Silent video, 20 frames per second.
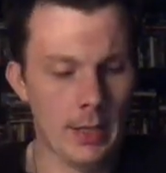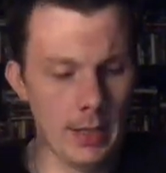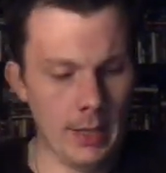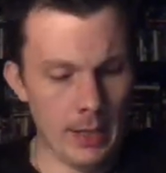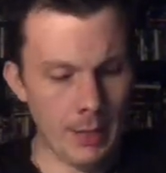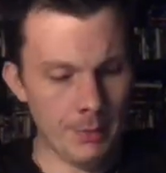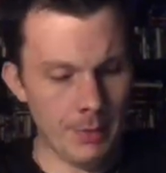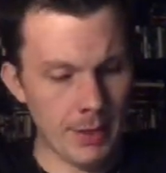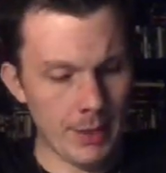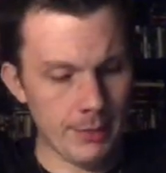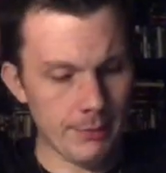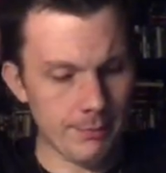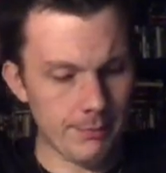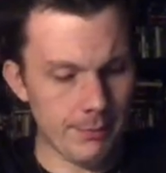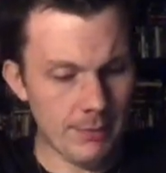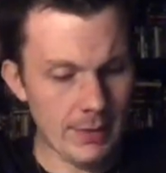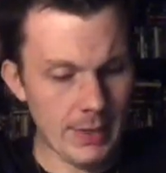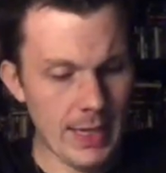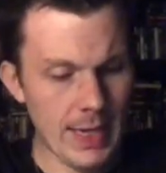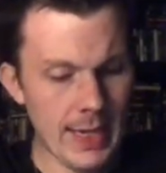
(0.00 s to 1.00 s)
I mean,
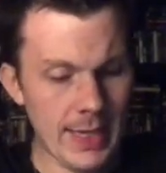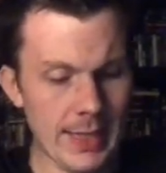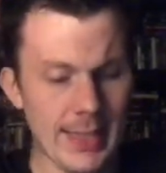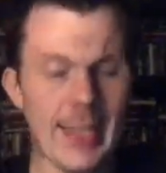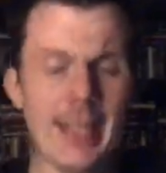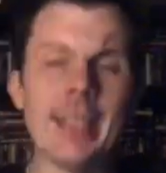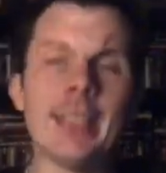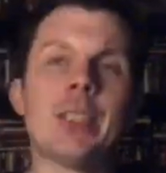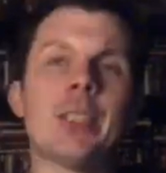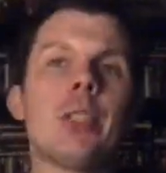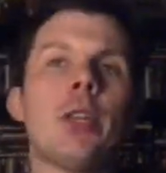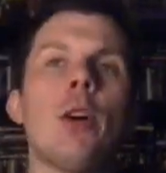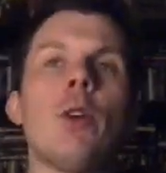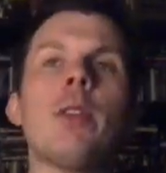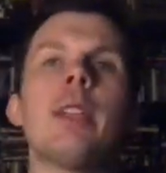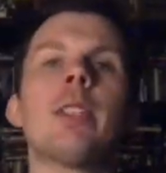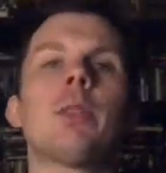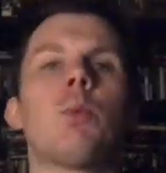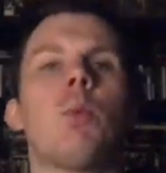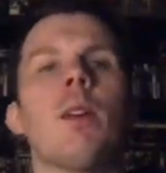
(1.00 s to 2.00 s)
and it's known
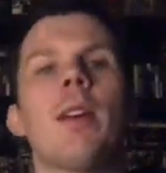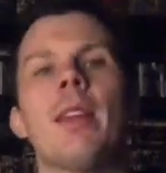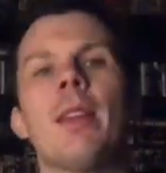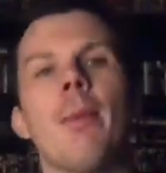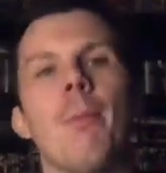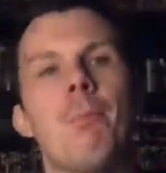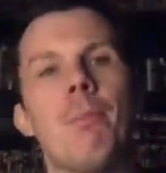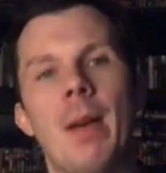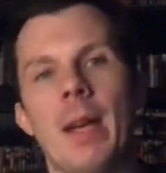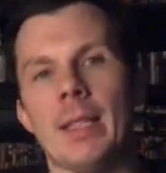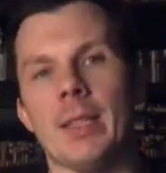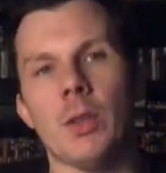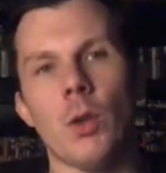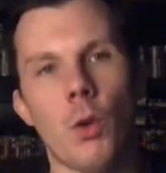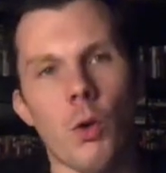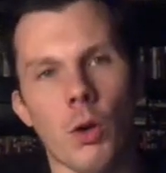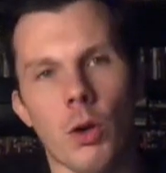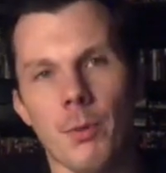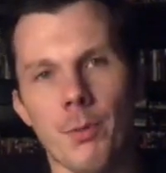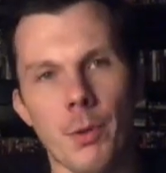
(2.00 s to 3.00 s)
as one of the best
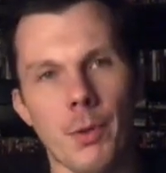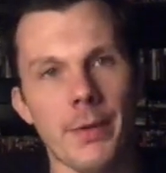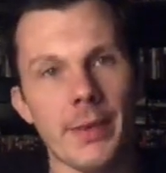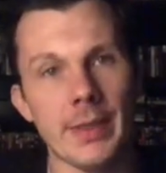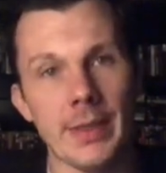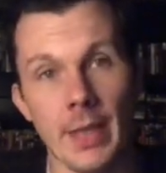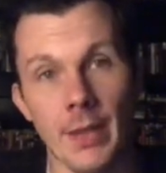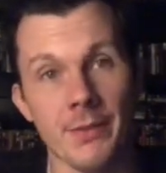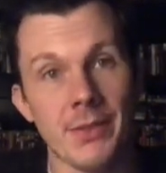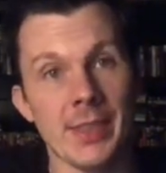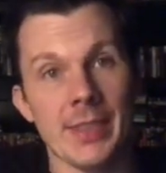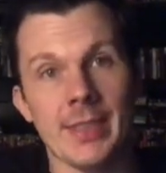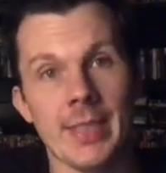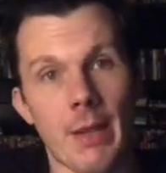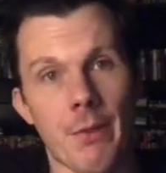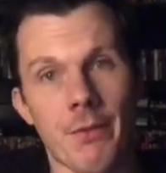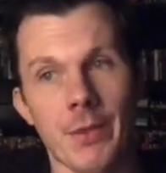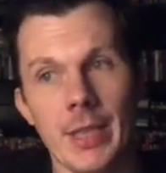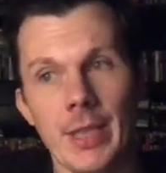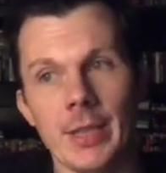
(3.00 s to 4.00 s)
horror movies of the
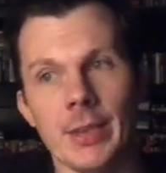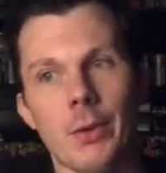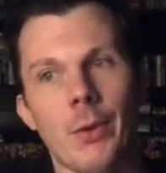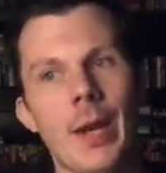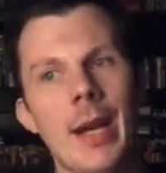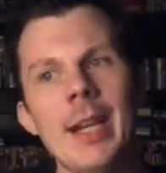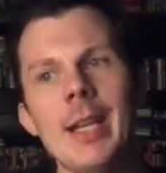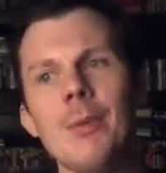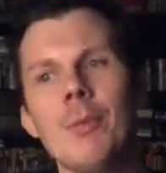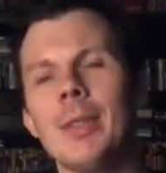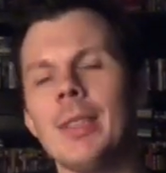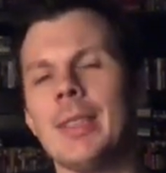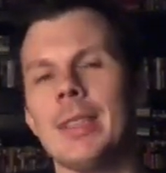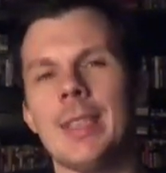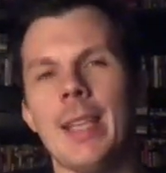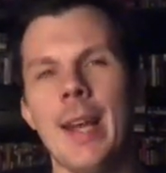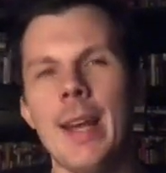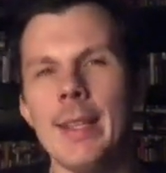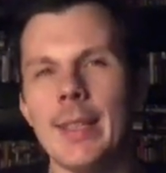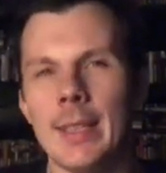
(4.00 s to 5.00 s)
70s. So anyone
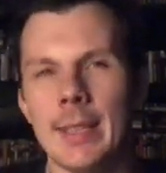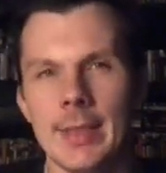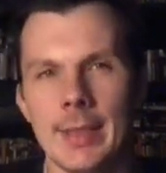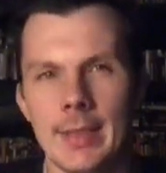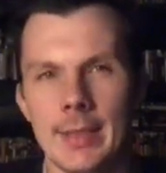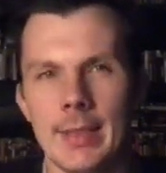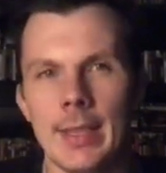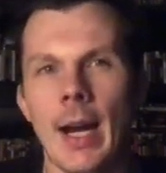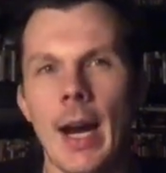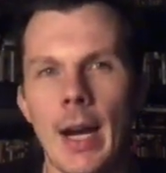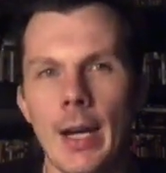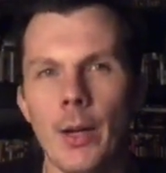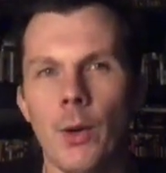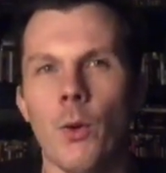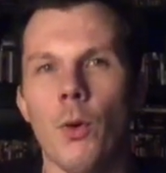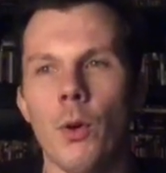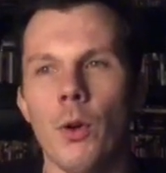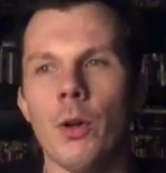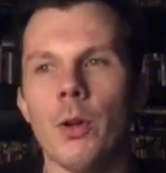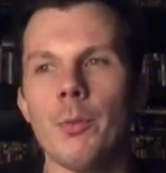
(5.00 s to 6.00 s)
saying this is not a
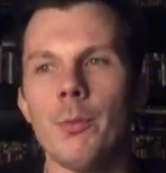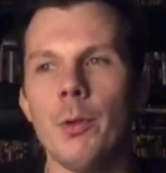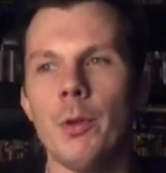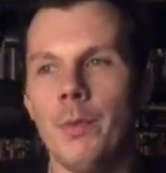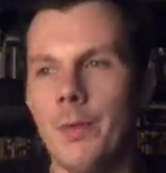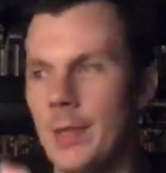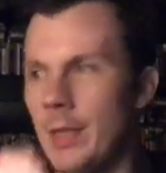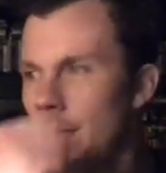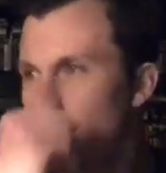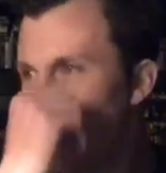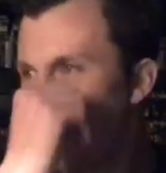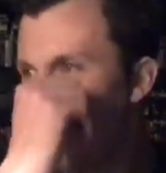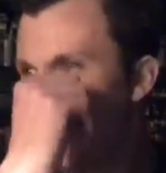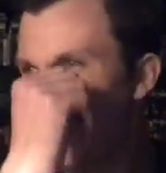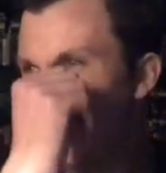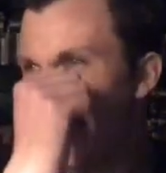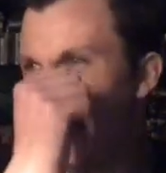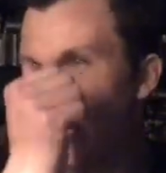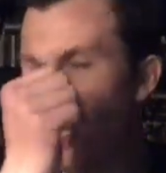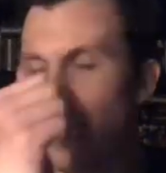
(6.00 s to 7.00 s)
horror movie,
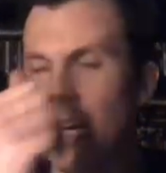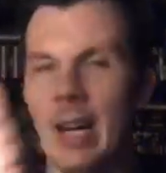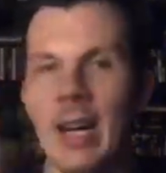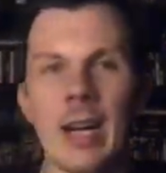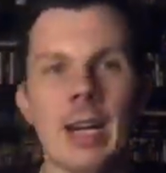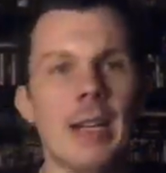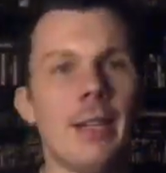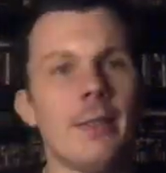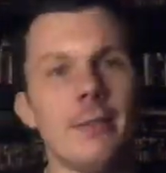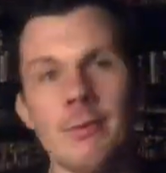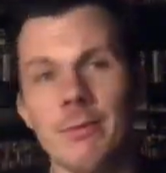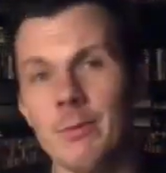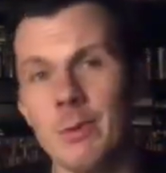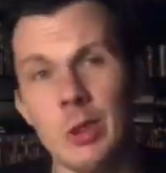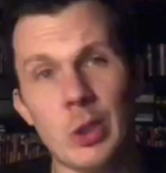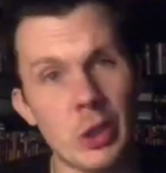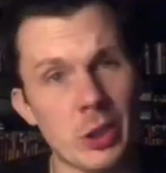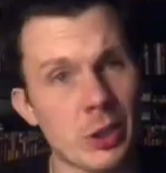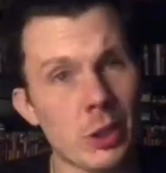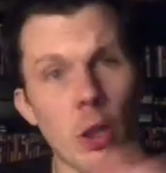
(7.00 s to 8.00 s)
uh,
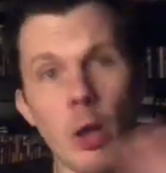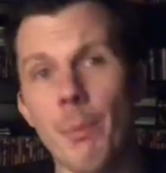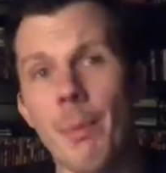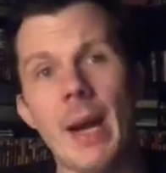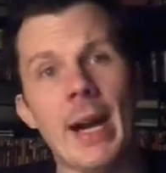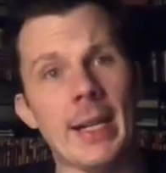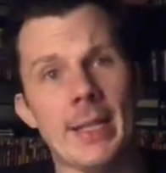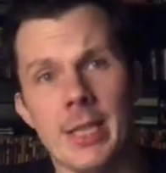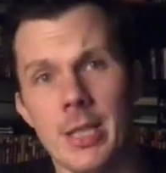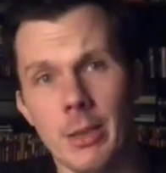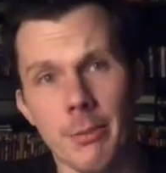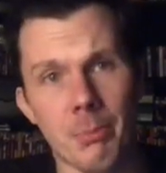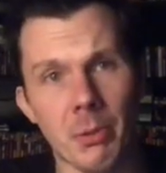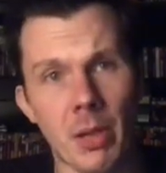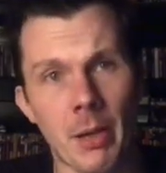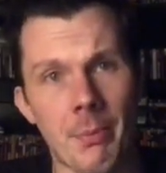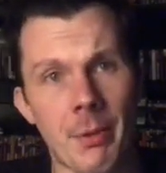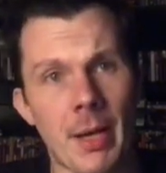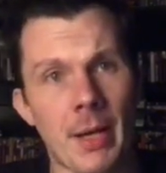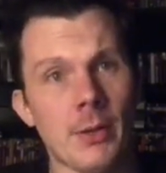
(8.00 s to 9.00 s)
just go back to your
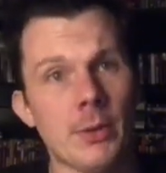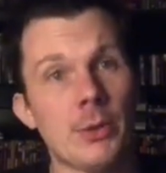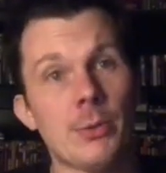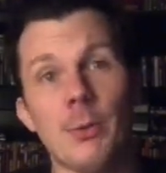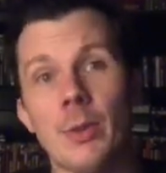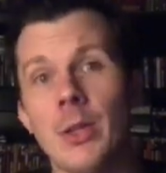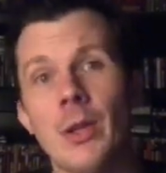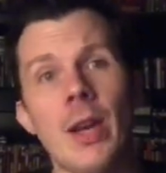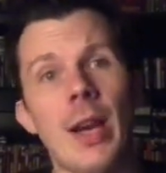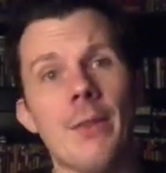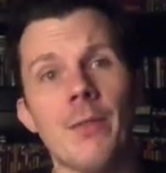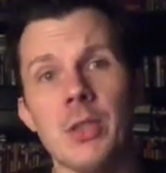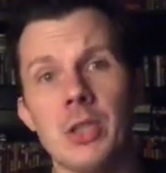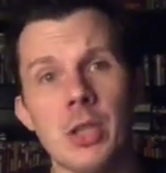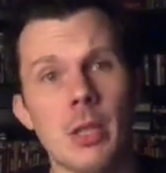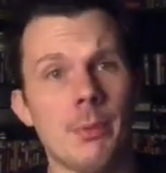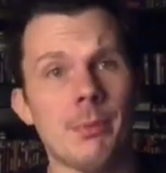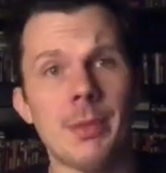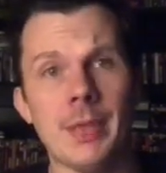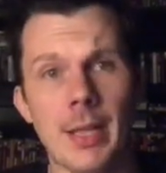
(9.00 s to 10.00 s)
Blumhouse where you have a
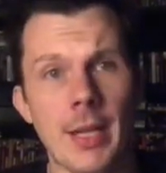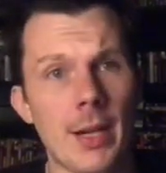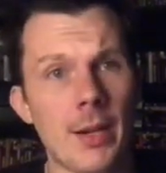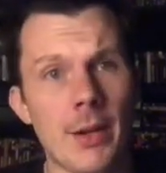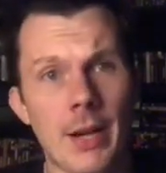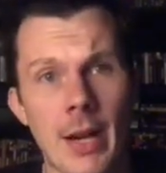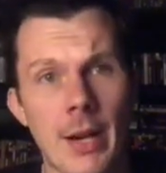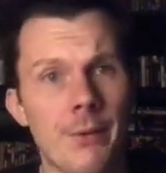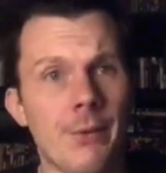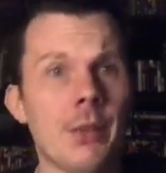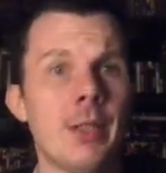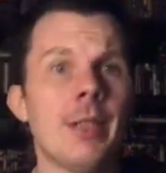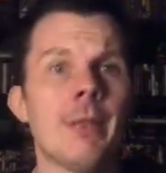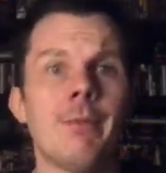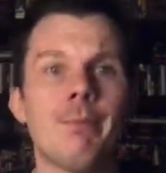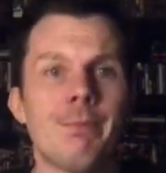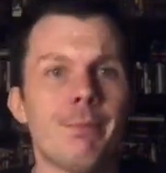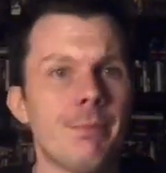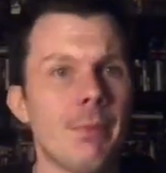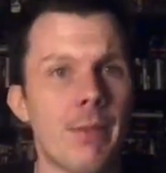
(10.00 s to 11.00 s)
jump scare every
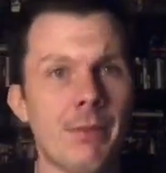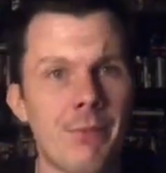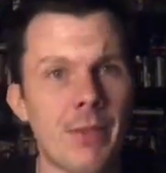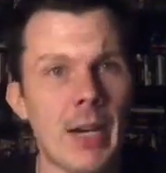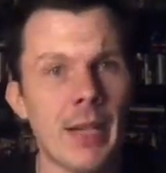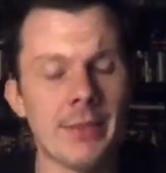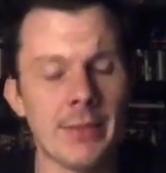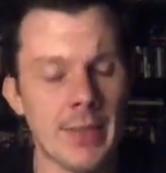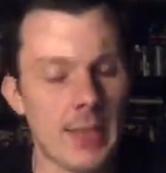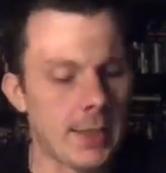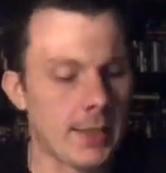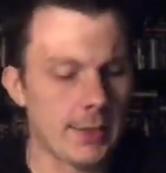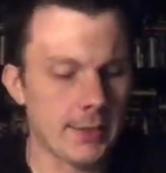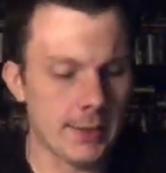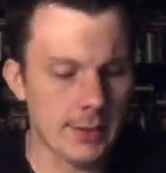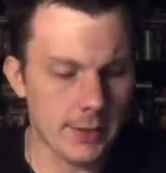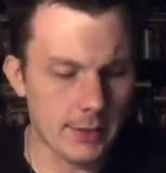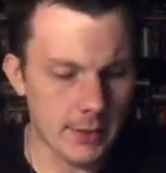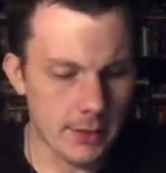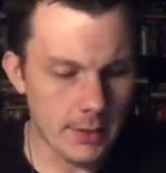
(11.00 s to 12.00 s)
five
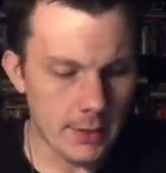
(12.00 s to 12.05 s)
seconds.